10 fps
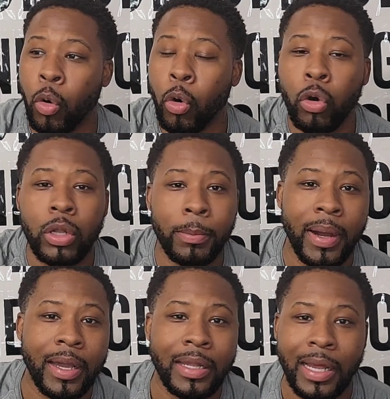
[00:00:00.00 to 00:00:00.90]
All of
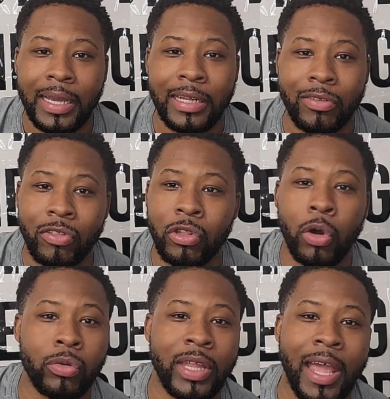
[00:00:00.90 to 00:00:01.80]
my clients
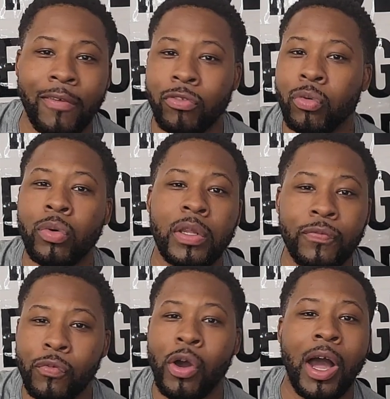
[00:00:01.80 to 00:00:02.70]
know they have
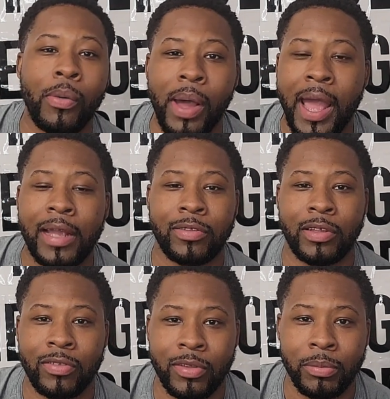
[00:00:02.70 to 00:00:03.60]
24-hour
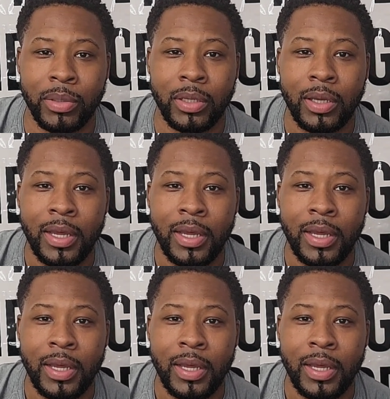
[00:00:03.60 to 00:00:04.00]
access to me.